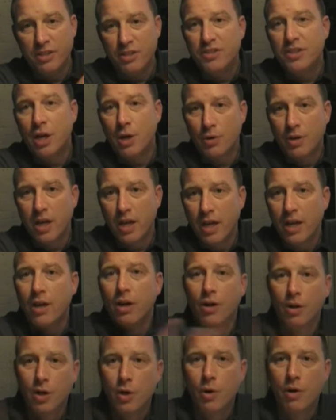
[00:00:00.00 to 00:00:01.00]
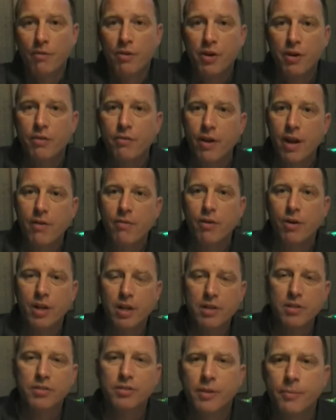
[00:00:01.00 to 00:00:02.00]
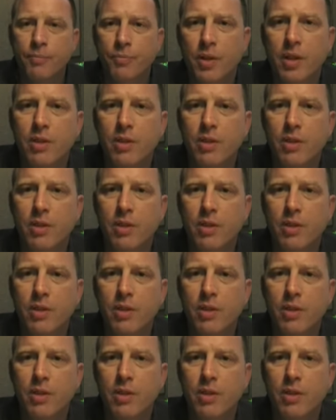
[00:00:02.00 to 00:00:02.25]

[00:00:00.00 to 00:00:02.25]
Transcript: Disco King or whoever your favorite is,